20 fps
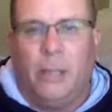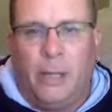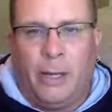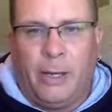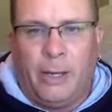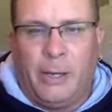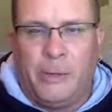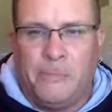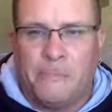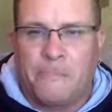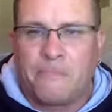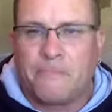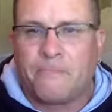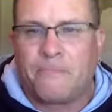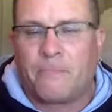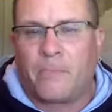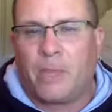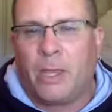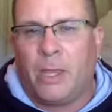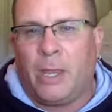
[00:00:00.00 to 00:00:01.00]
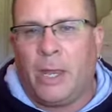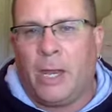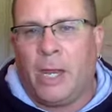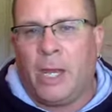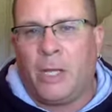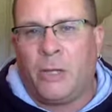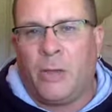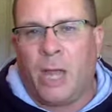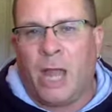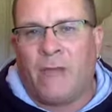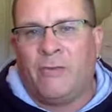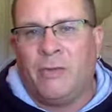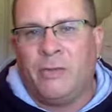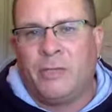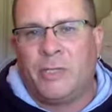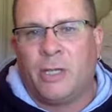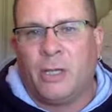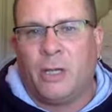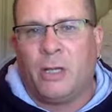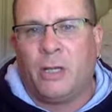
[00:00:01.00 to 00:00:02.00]
Um, and you have
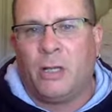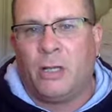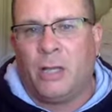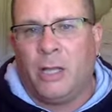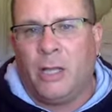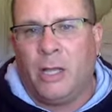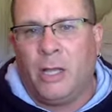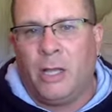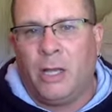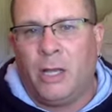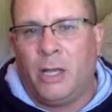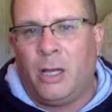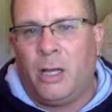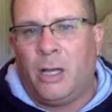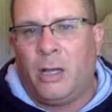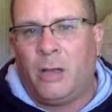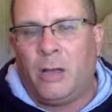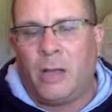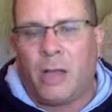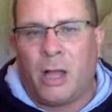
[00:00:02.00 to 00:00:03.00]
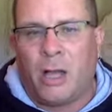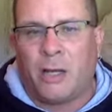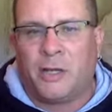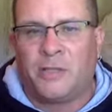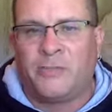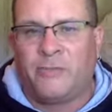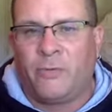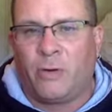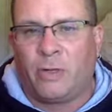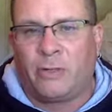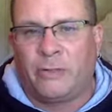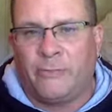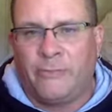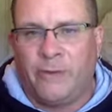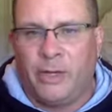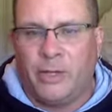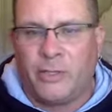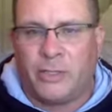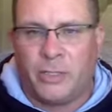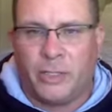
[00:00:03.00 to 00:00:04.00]
until August 4th to
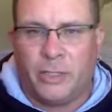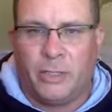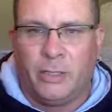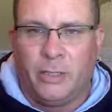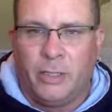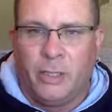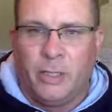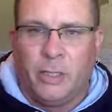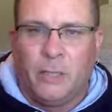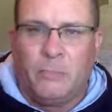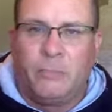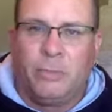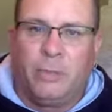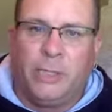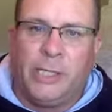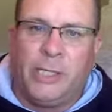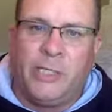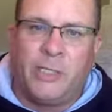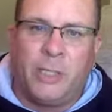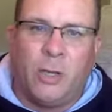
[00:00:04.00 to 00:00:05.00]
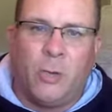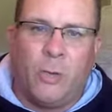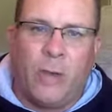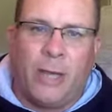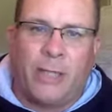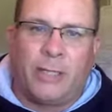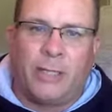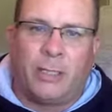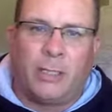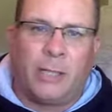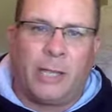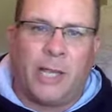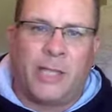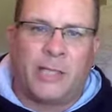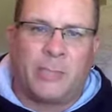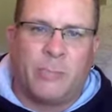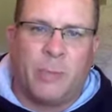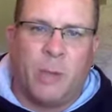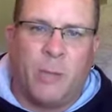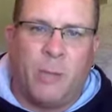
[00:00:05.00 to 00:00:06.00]
finish it. Please don't wait to the
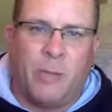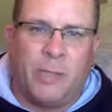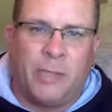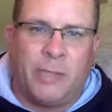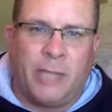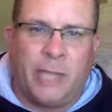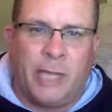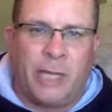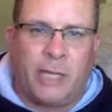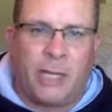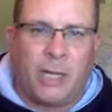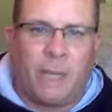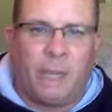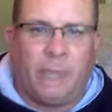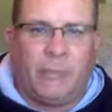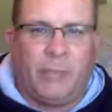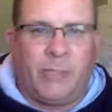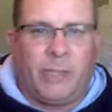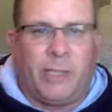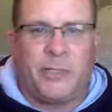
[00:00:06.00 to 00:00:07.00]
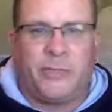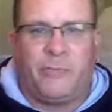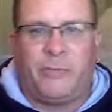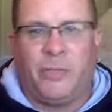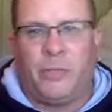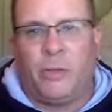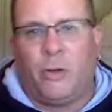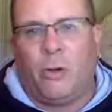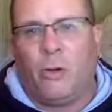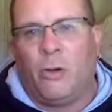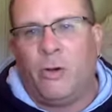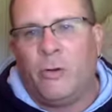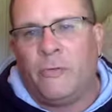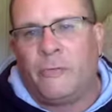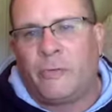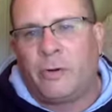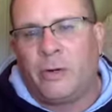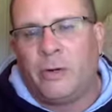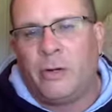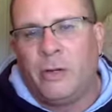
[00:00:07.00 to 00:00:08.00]
last moment to take care of it, because if you go
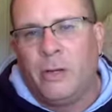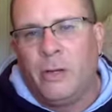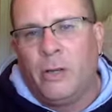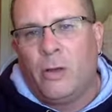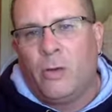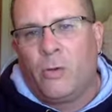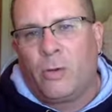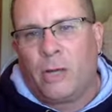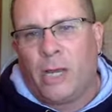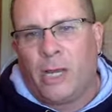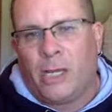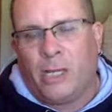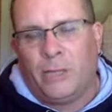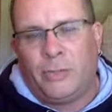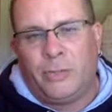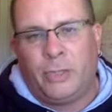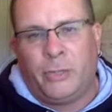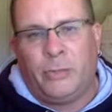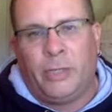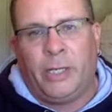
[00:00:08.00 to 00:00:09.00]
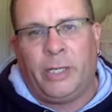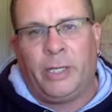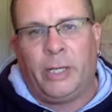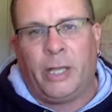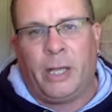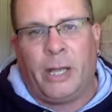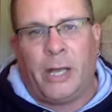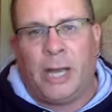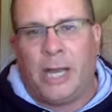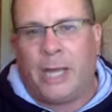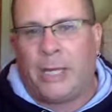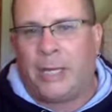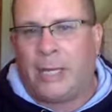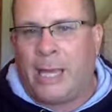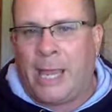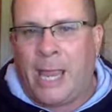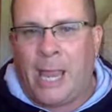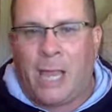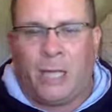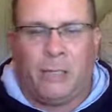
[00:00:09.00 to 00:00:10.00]
over, can't get to it, I
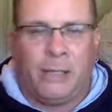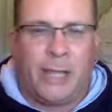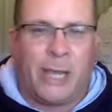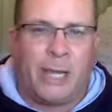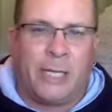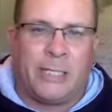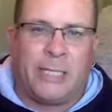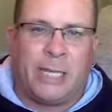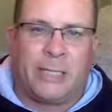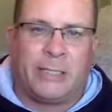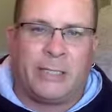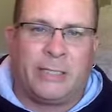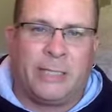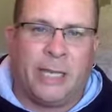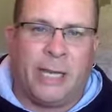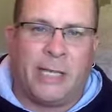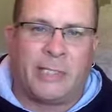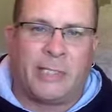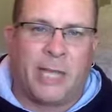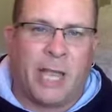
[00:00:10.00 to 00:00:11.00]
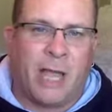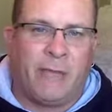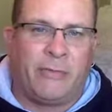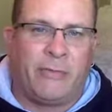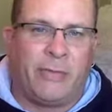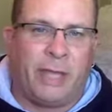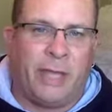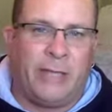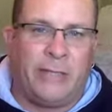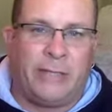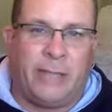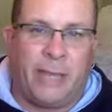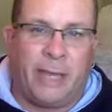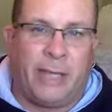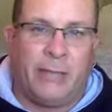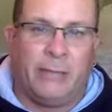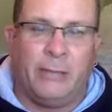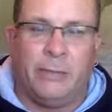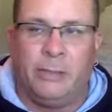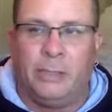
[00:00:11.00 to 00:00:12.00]
can't allow you to take the test after that
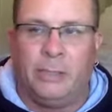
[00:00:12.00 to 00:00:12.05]
date.